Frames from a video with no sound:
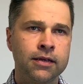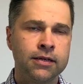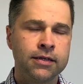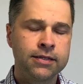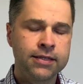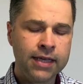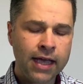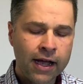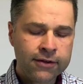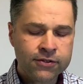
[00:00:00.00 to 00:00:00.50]

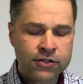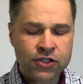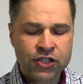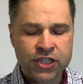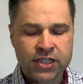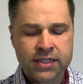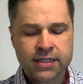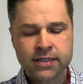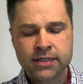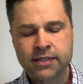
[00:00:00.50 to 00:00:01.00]
See, after
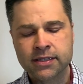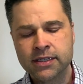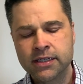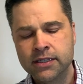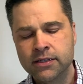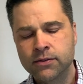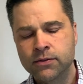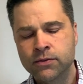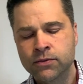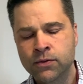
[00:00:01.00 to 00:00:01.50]
Jesus
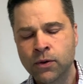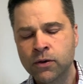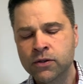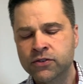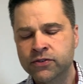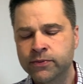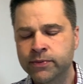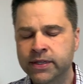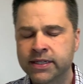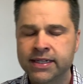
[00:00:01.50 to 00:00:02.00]
rose
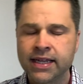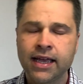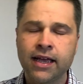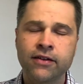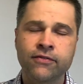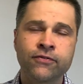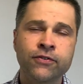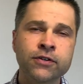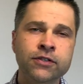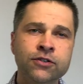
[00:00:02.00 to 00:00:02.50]
from the
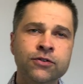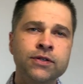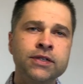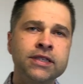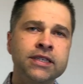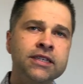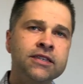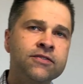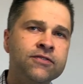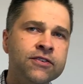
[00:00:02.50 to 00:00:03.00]
dead, 1
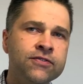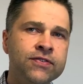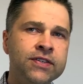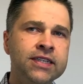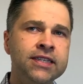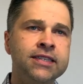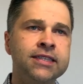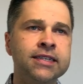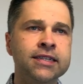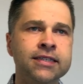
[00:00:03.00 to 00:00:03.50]
Corinthians
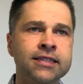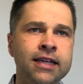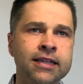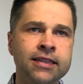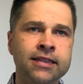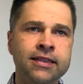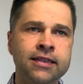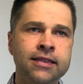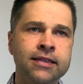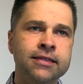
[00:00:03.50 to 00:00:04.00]
15:6
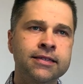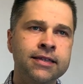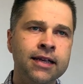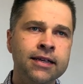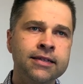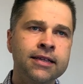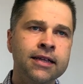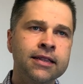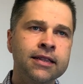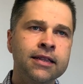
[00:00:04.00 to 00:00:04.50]
that
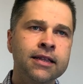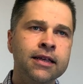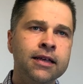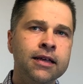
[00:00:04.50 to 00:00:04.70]
says that